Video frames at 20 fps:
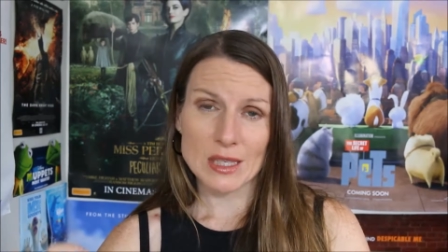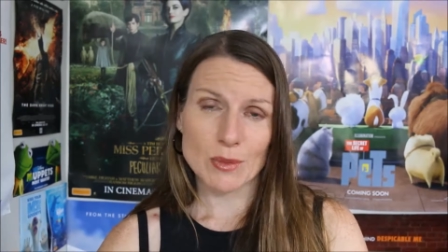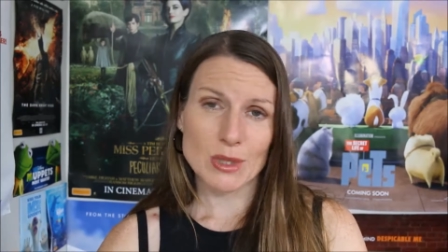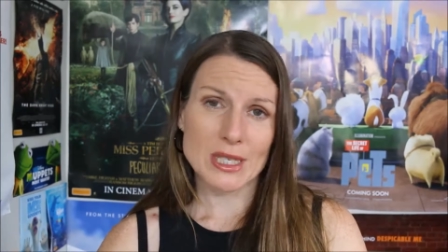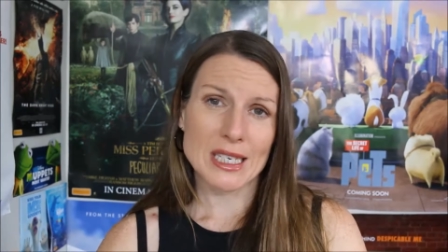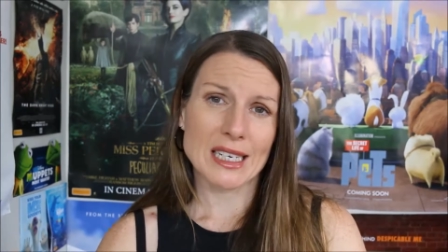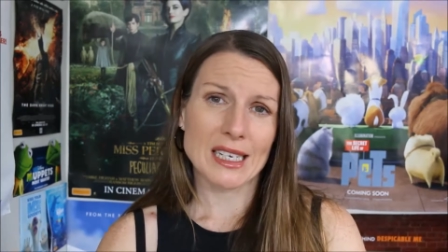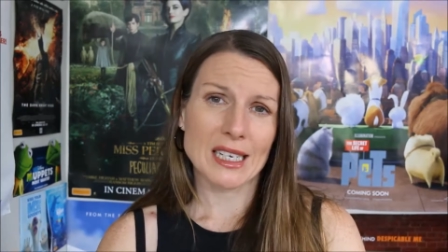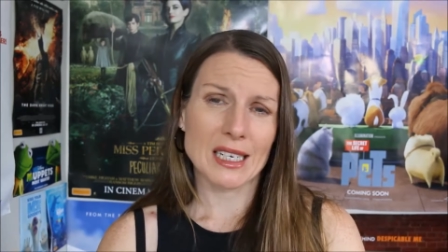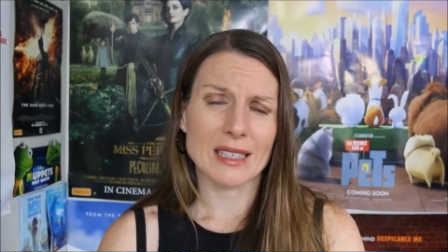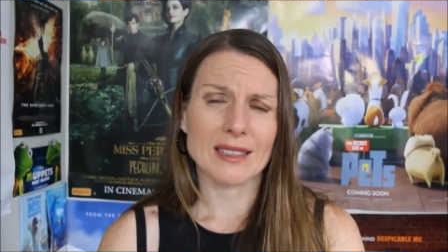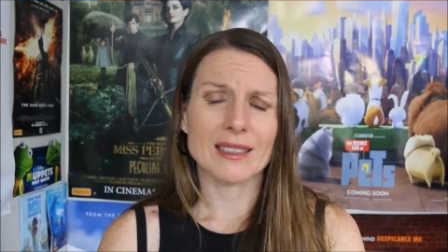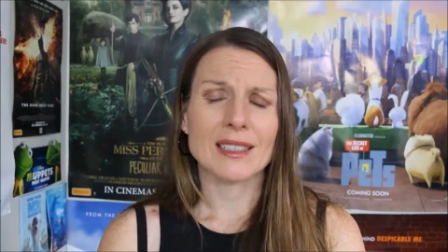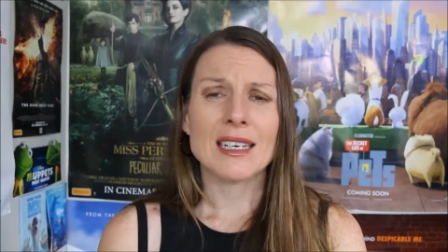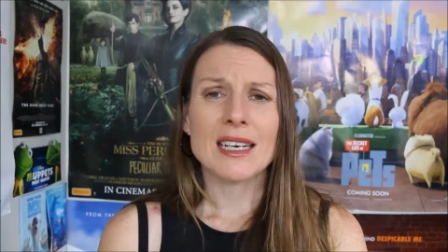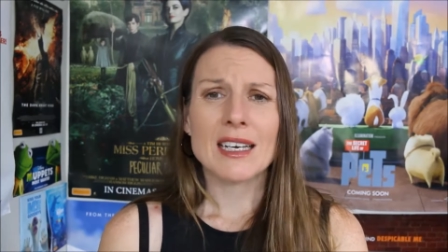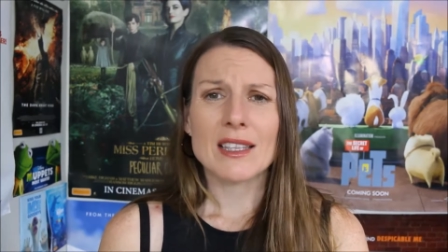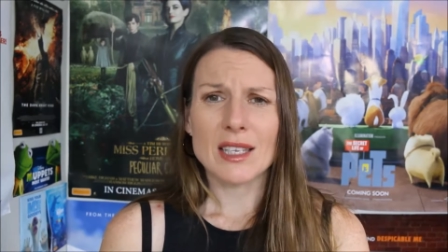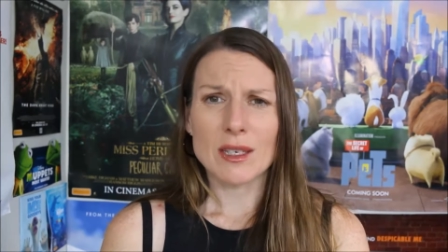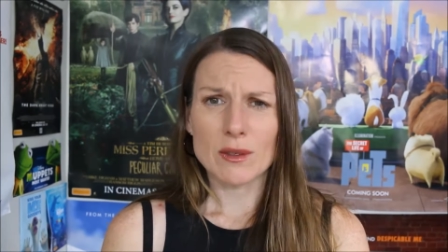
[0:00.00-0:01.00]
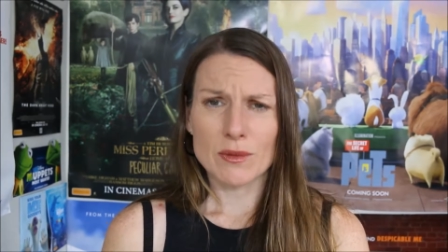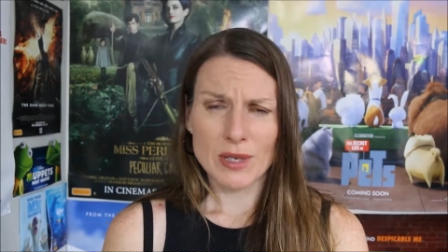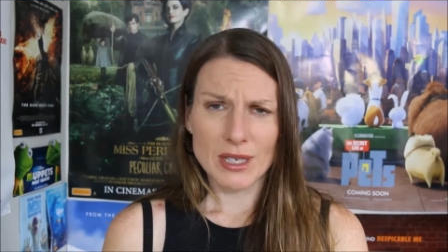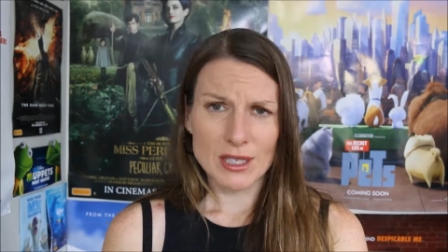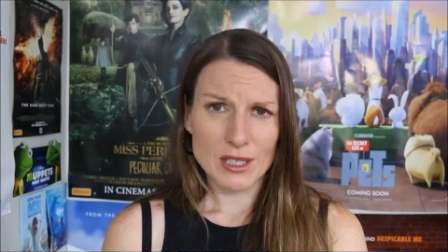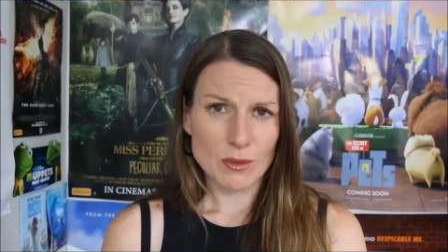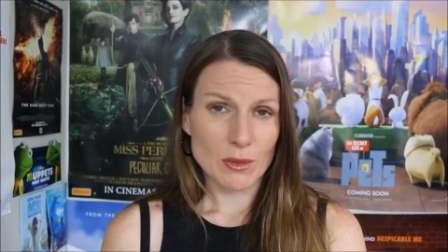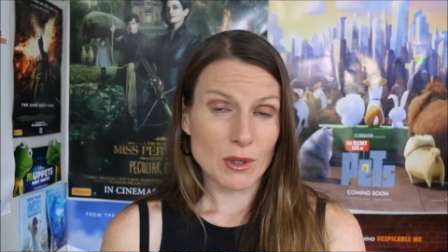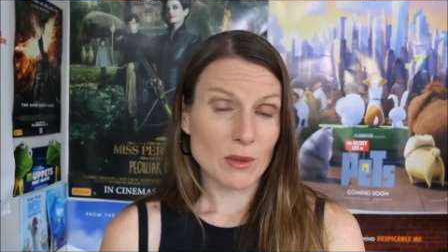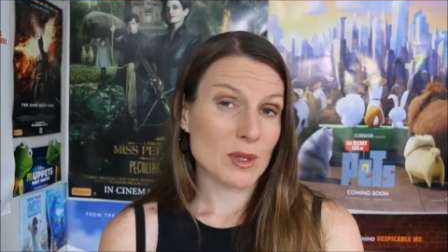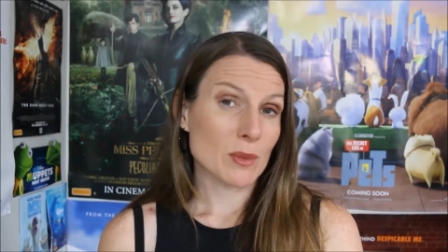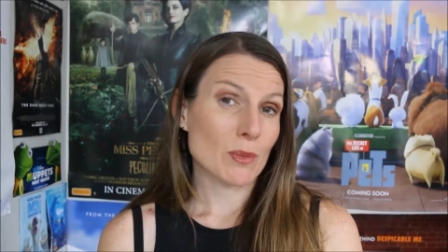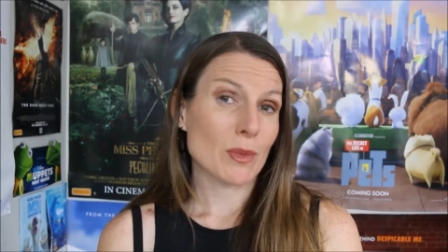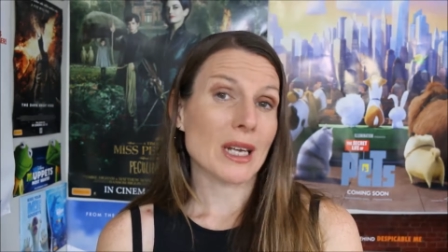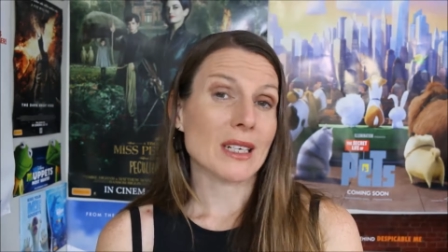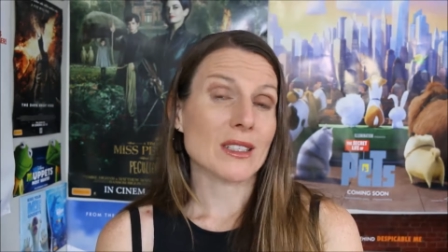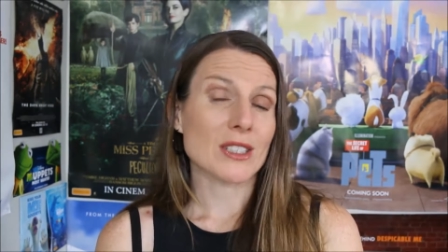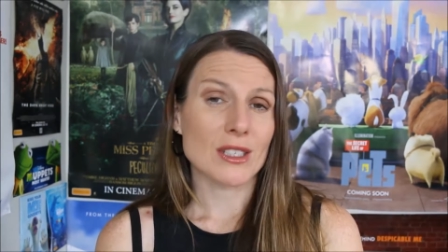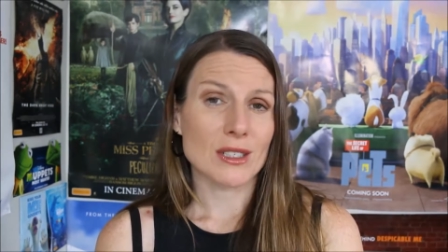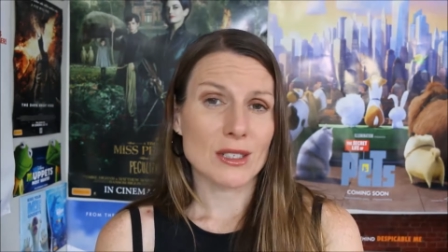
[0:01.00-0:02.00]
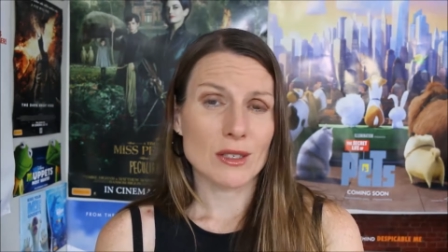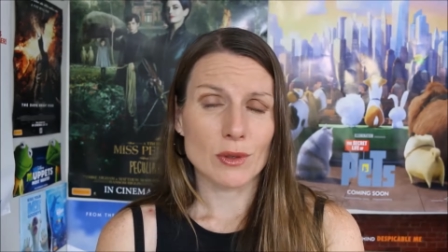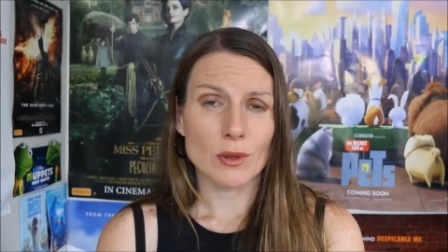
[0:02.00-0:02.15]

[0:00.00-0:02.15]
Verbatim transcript: particularly that victim who was bludgeoned.